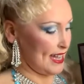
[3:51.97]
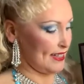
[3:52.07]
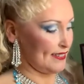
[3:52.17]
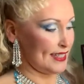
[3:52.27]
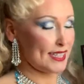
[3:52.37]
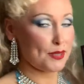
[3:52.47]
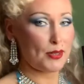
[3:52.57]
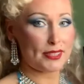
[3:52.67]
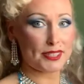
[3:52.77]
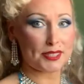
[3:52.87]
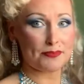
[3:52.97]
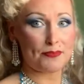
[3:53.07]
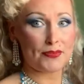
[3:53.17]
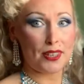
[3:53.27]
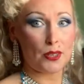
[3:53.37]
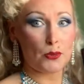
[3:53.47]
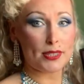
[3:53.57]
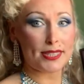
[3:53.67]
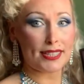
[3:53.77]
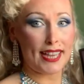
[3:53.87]
And these ones,
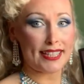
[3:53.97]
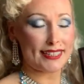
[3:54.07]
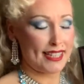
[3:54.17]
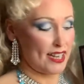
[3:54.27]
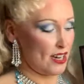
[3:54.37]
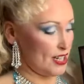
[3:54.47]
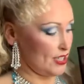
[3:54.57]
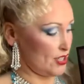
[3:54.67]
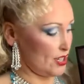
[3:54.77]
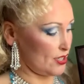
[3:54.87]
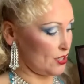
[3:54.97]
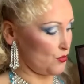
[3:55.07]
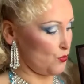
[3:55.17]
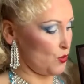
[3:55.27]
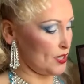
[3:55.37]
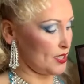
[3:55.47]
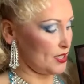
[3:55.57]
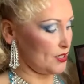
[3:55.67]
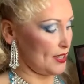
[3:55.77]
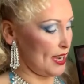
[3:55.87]
once again, I just
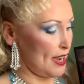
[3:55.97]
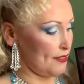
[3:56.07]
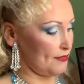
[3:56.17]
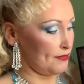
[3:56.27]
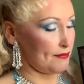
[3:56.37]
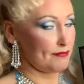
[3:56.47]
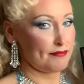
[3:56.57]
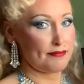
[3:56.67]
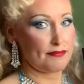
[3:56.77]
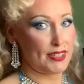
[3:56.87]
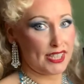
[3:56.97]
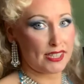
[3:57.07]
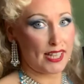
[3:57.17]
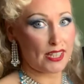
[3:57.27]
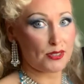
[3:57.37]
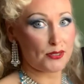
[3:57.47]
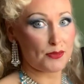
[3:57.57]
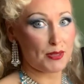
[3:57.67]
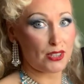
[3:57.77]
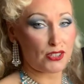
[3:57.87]
wanted to have these
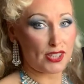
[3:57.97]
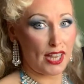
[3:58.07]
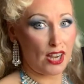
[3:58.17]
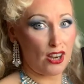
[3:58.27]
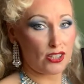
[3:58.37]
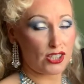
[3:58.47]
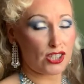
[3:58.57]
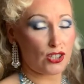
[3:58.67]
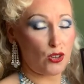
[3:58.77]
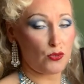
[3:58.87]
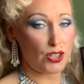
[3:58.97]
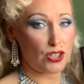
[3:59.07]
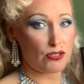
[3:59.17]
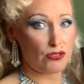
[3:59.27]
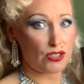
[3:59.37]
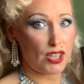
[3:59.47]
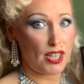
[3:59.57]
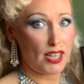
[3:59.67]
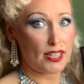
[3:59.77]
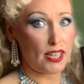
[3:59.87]
tassels because they are so cute.
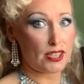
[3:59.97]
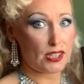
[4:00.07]
They are